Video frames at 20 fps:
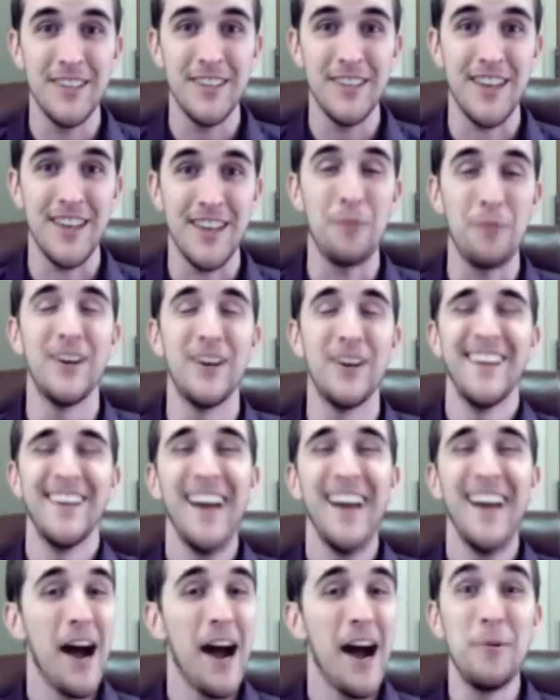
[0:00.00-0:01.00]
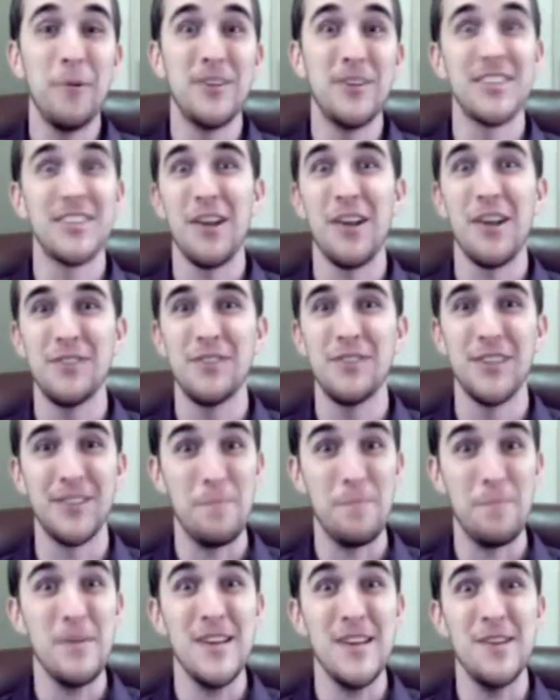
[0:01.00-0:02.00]
because I would just love
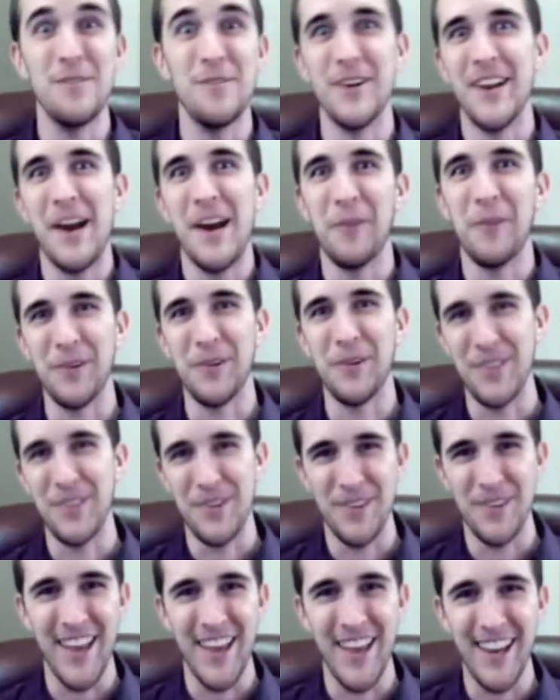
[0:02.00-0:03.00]
to meet you and network with you in